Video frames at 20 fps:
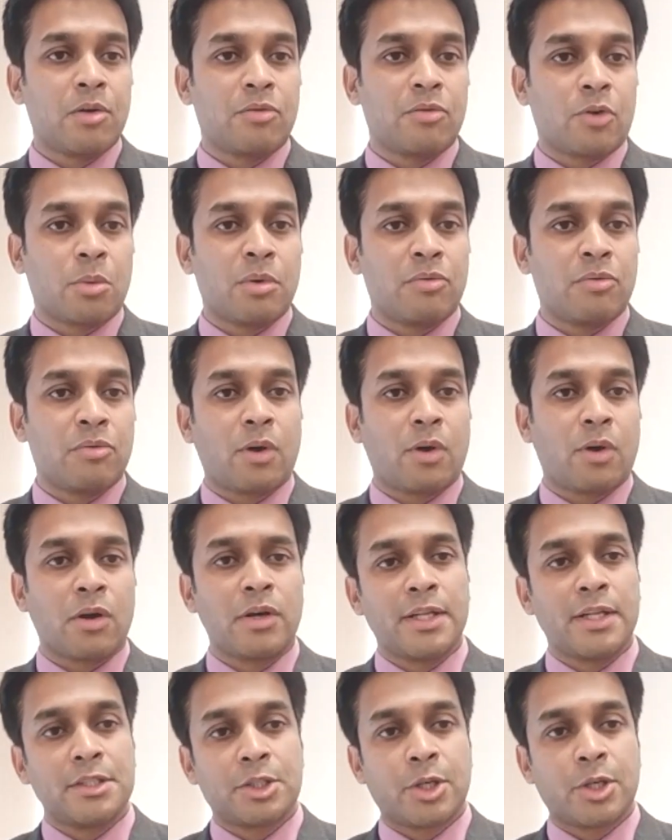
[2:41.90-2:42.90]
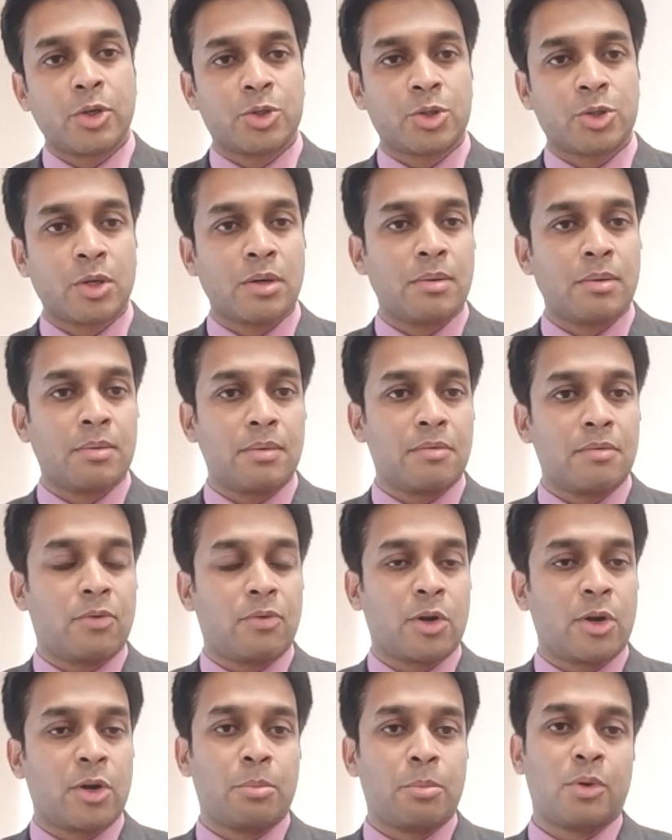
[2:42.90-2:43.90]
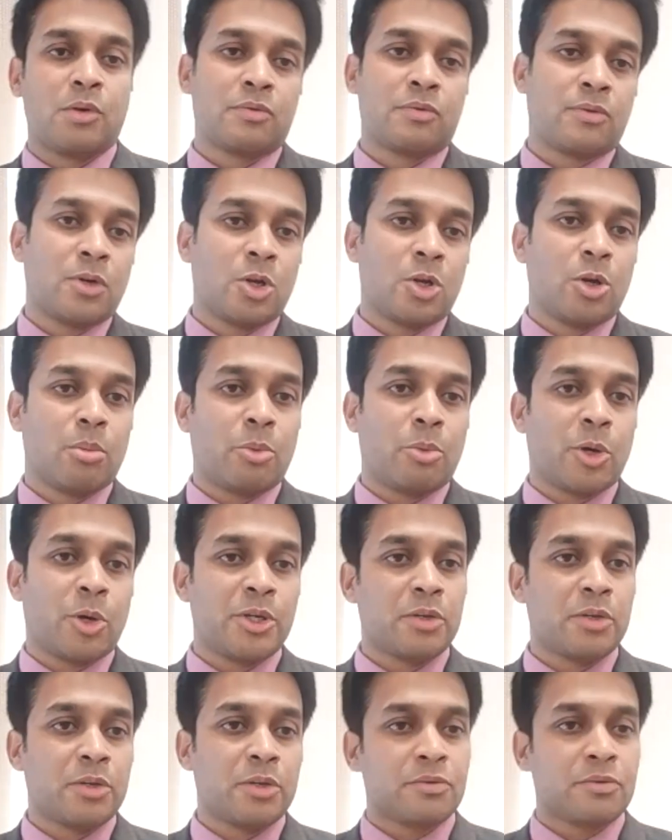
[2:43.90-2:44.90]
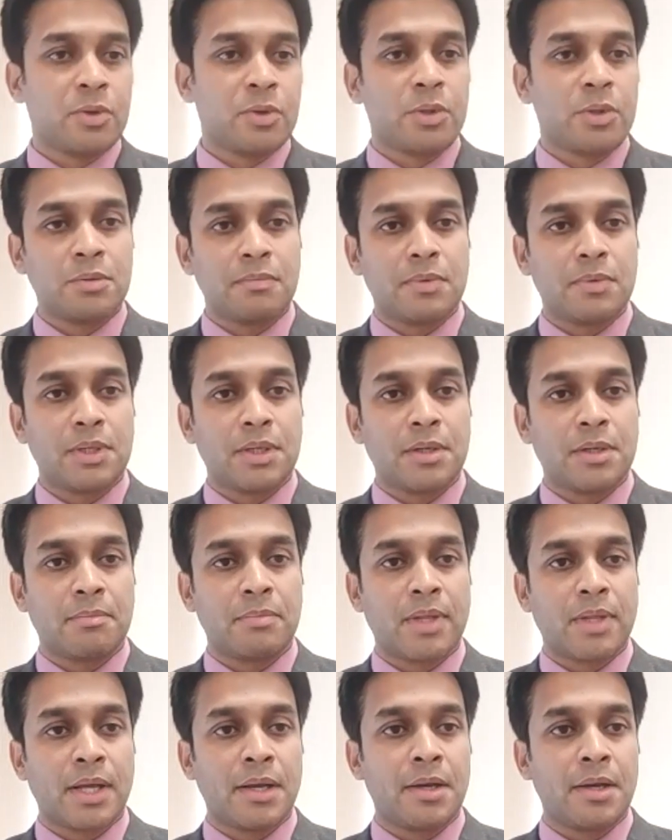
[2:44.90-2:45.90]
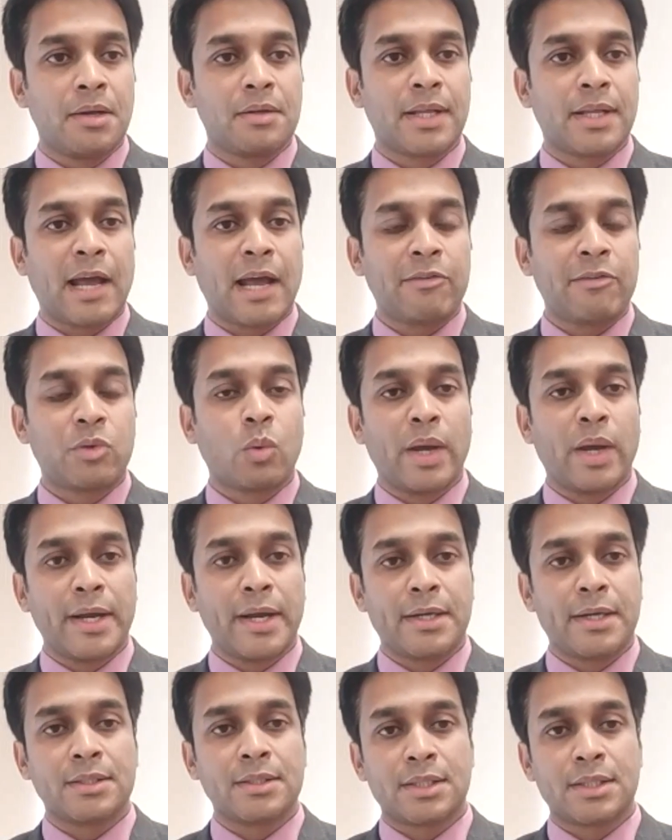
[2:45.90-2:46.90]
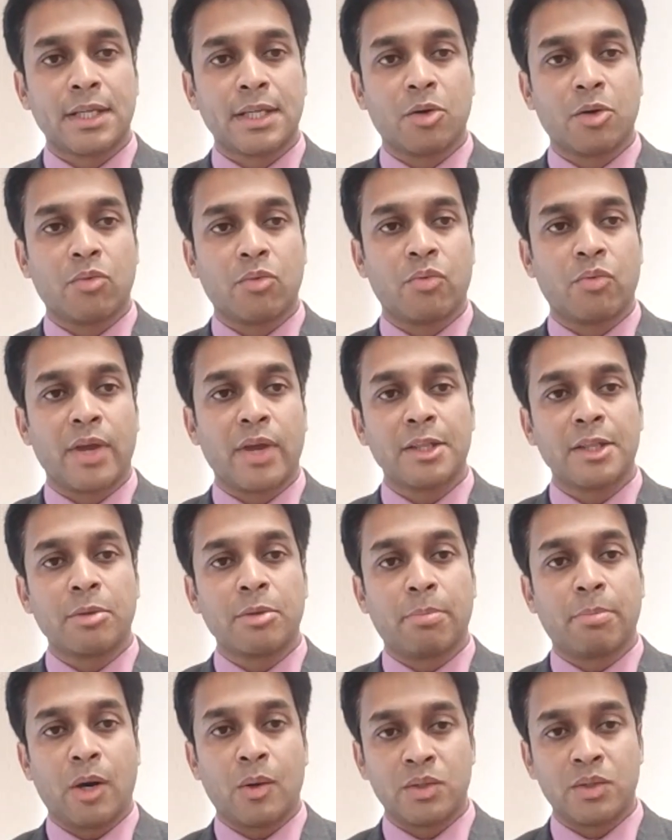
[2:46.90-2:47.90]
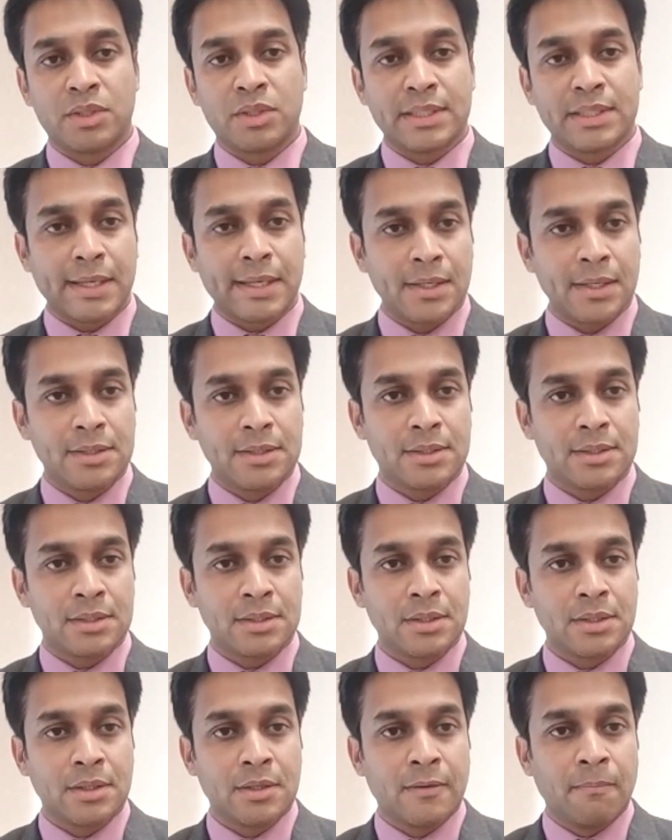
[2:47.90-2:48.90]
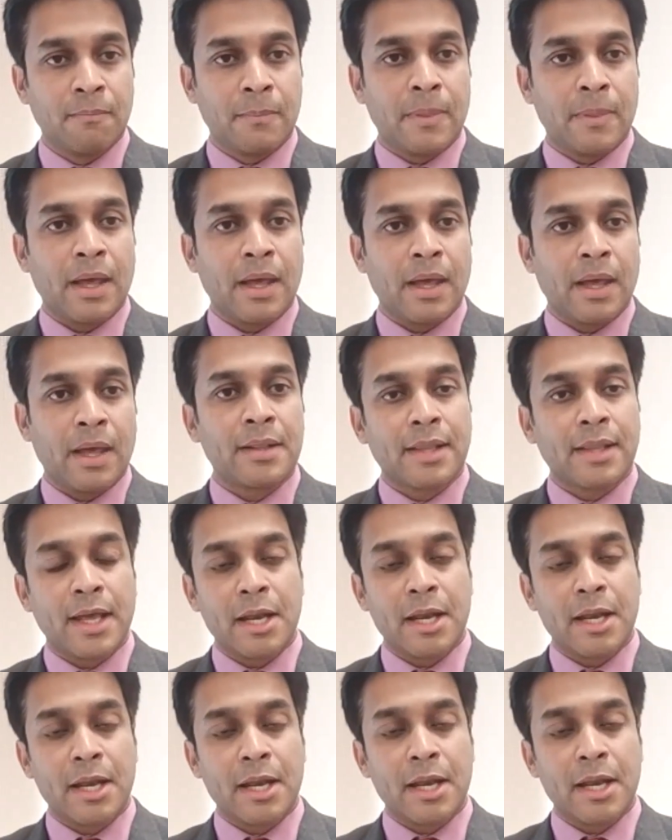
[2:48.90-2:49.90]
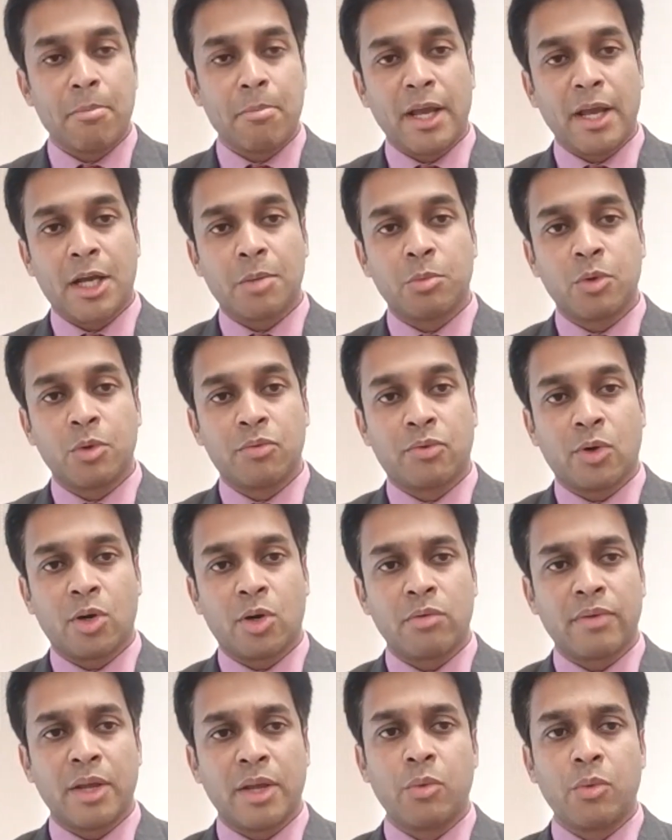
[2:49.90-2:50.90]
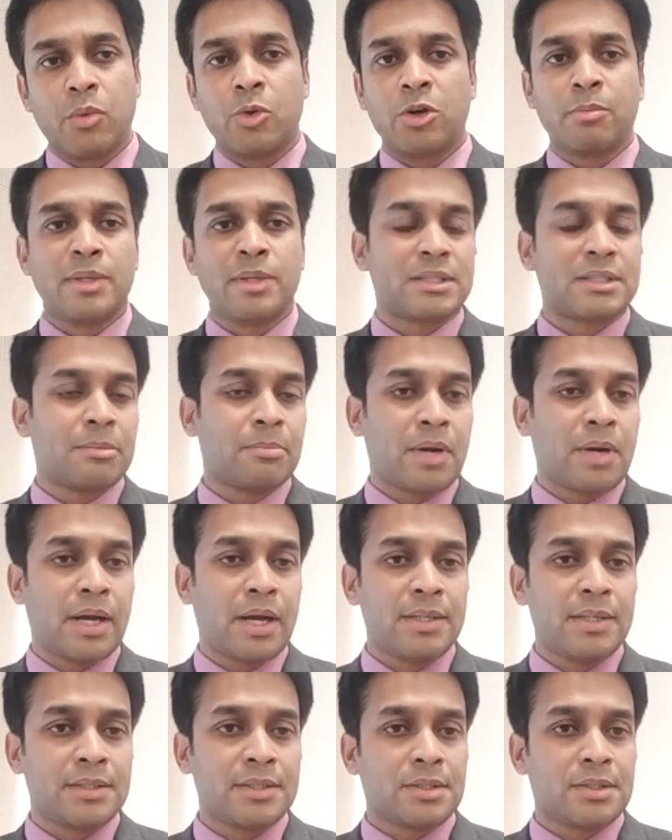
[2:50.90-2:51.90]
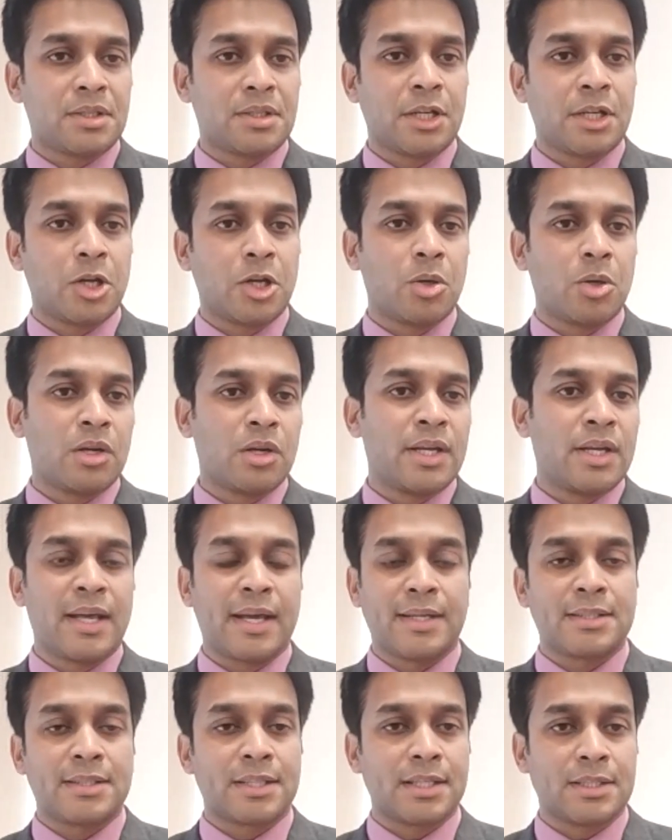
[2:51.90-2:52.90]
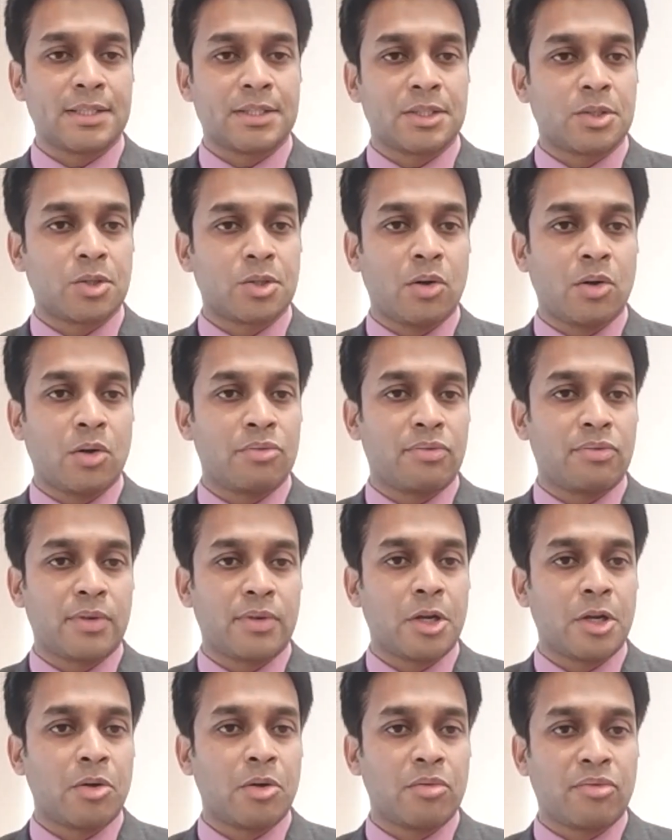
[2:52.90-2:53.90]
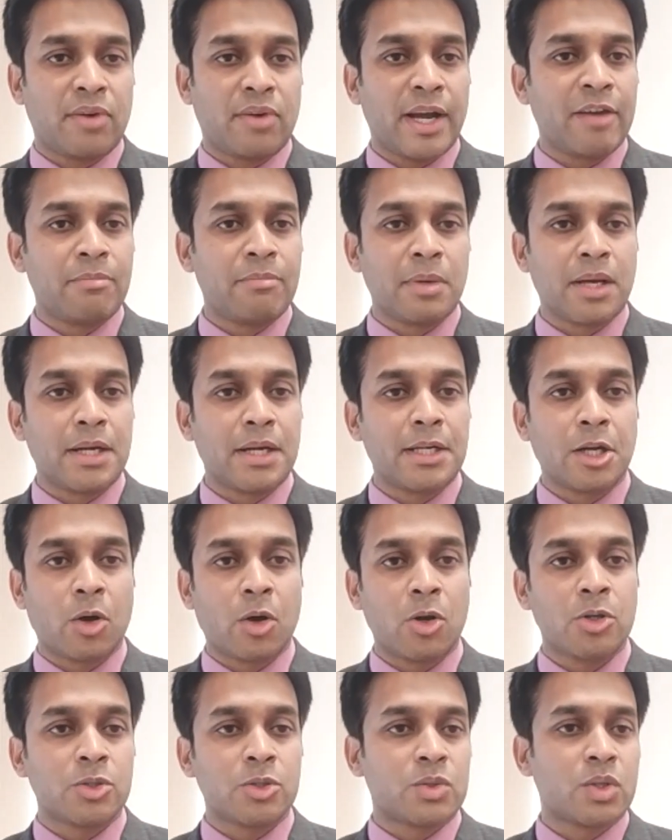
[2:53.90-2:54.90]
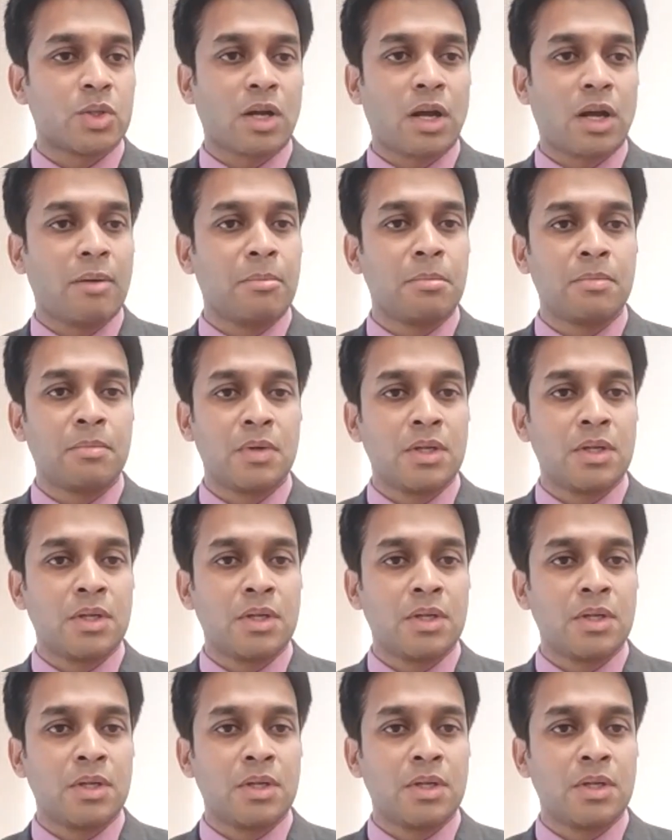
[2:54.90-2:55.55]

from a foreign portfolio point of view. They'll have to wait and see where the pound settles and then make a move forward. We wouldn't be surprised in excess of $5 billion to come